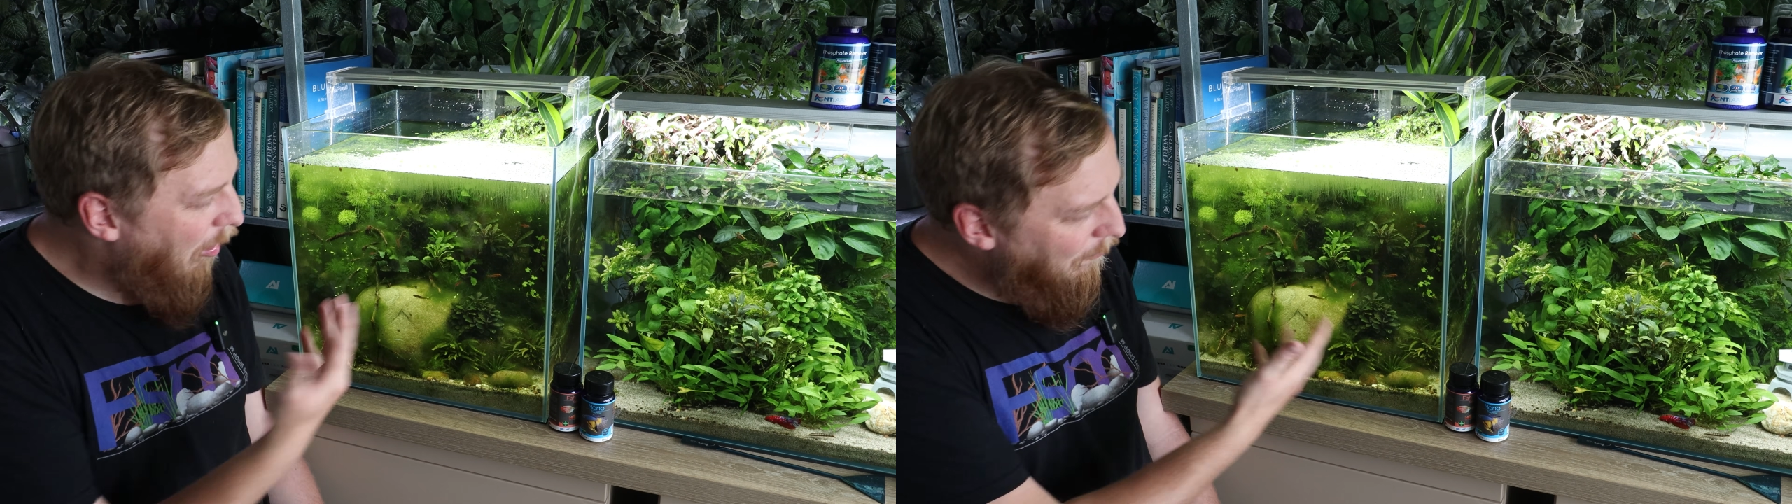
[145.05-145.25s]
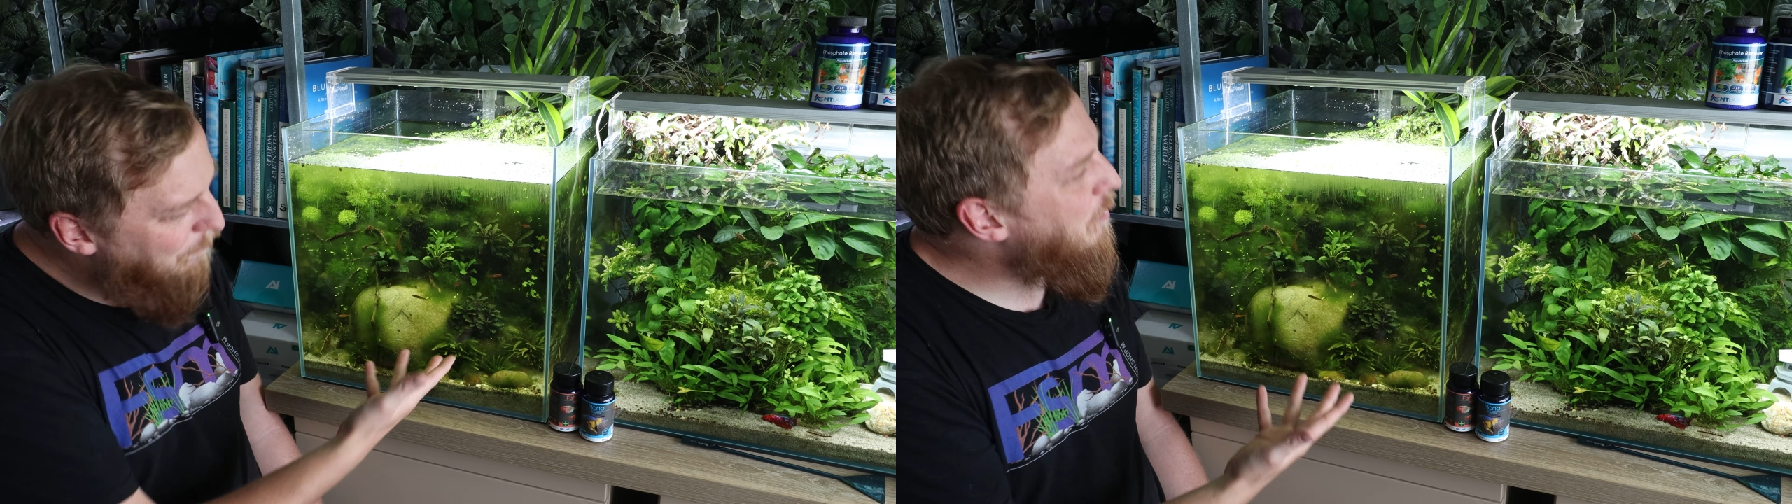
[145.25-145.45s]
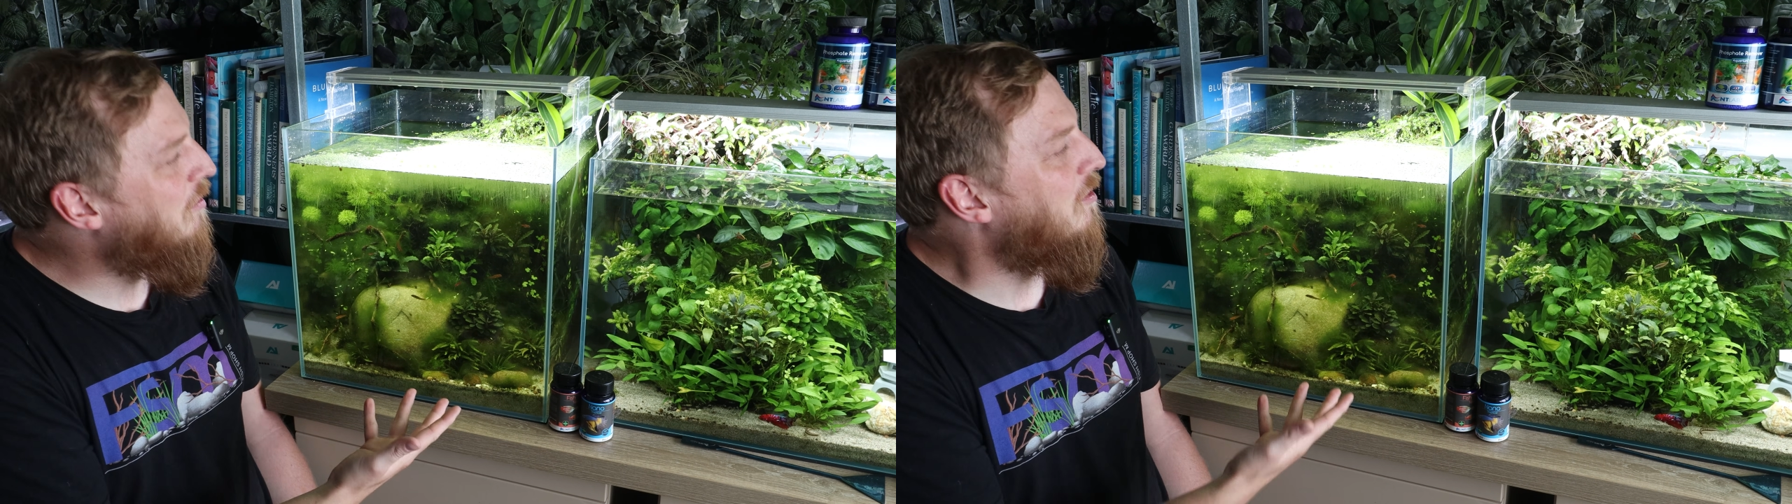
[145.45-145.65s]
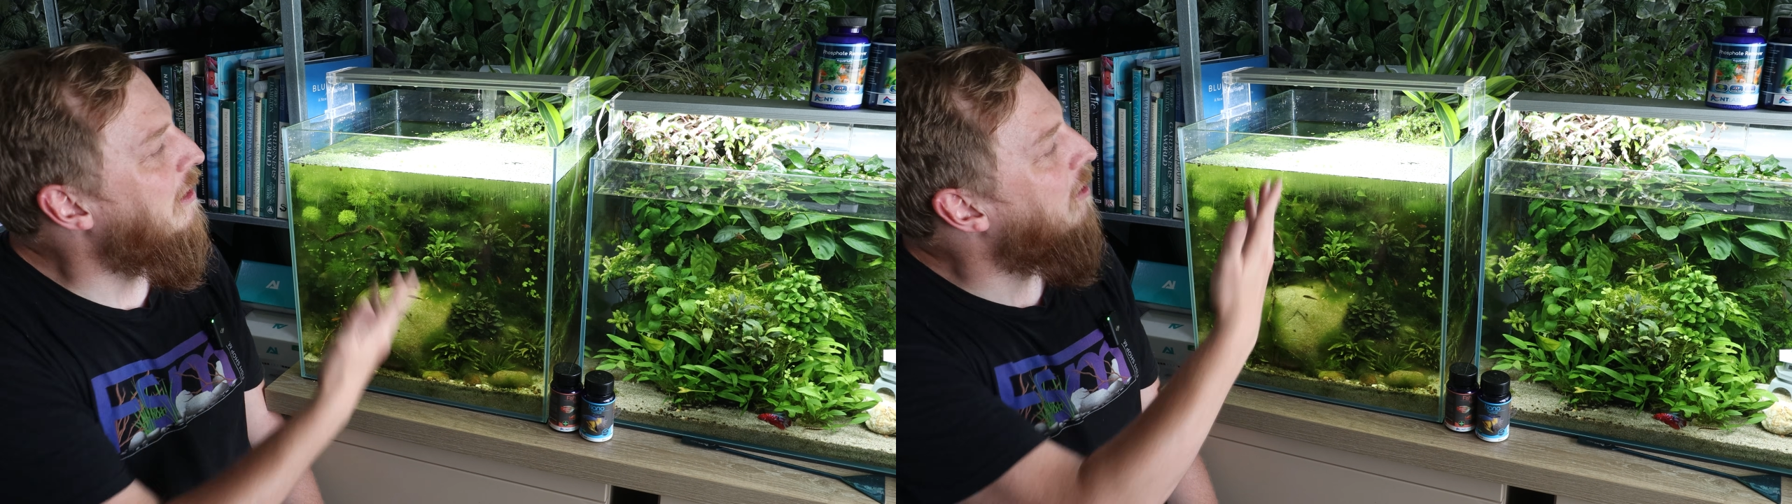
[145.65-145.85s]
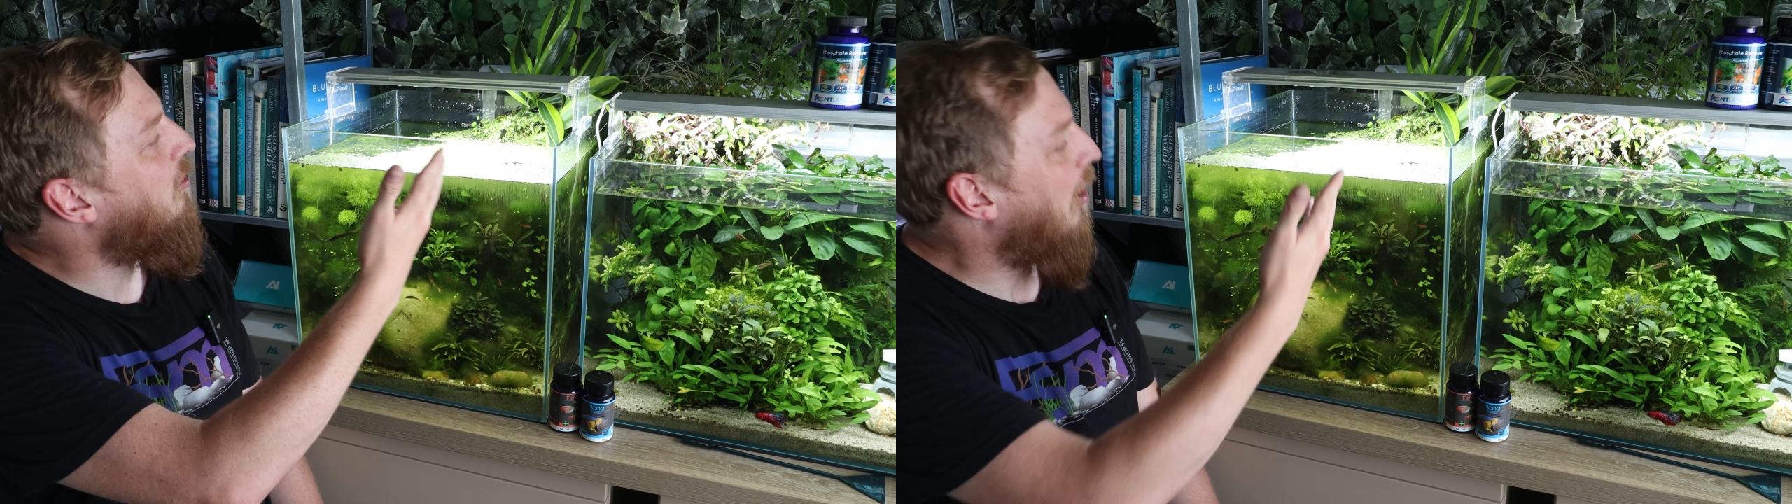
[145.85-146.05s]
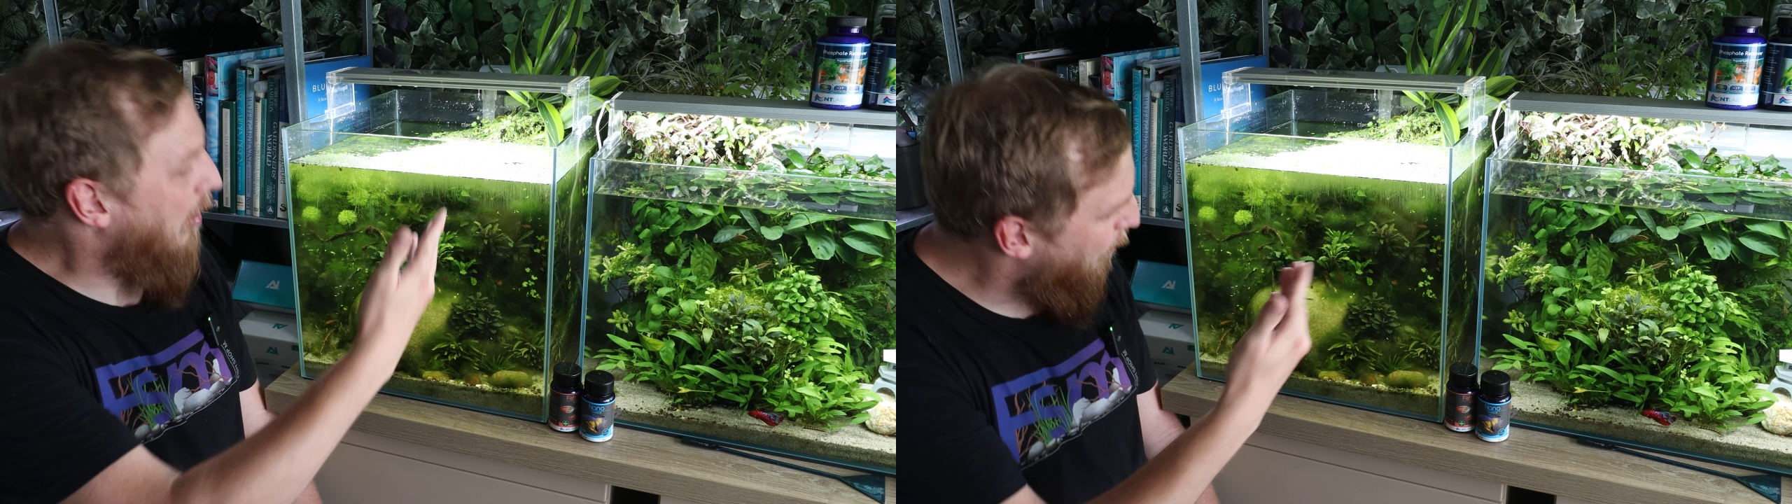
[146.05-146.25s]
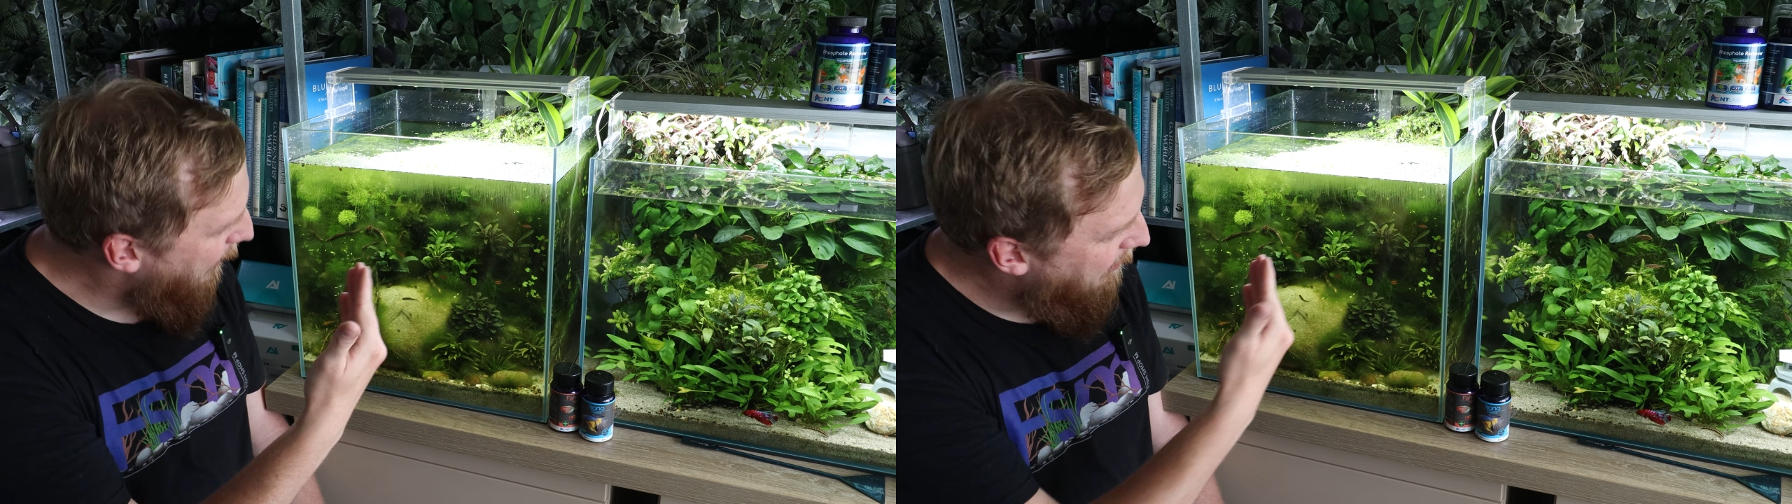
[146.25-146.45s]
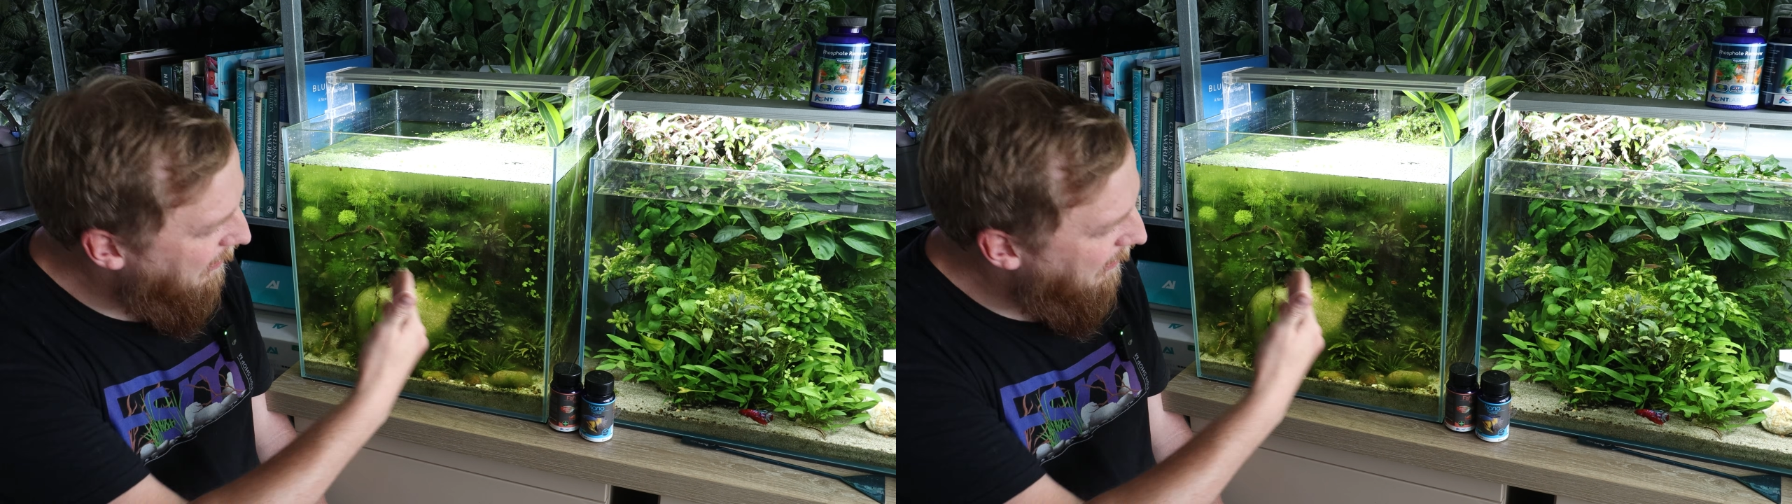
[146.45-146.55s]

obviously the duckweed